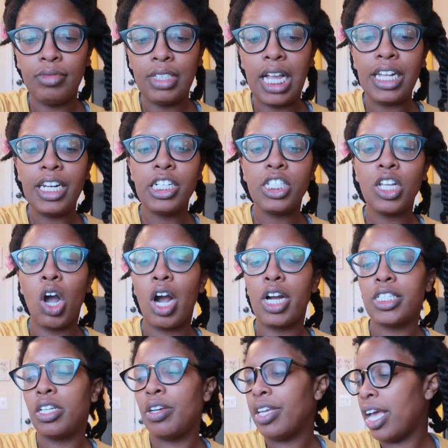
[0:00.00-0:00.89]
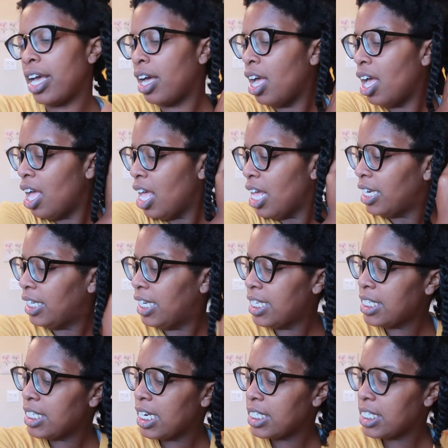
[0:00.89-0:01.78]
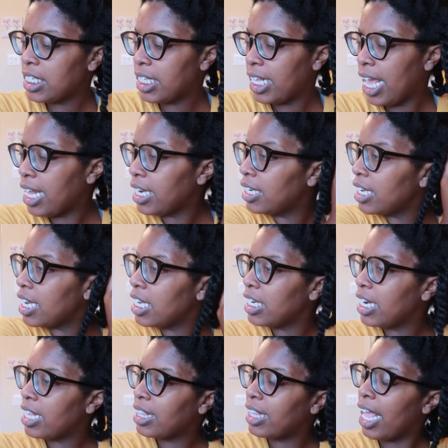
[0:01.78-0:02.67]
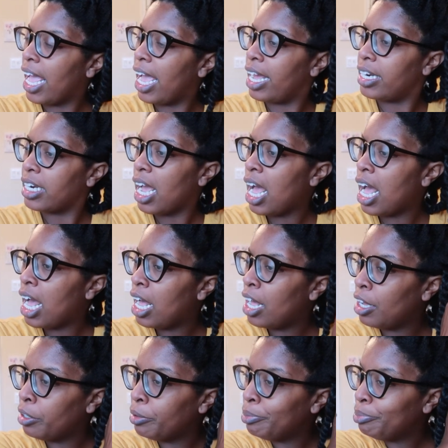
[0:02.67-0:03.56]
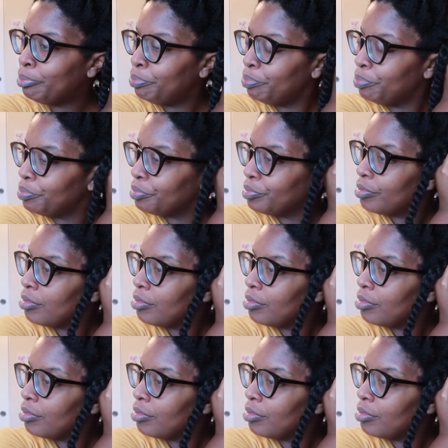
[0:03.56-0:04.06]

And it's hard. So yeah, listening to that, looking at that, um,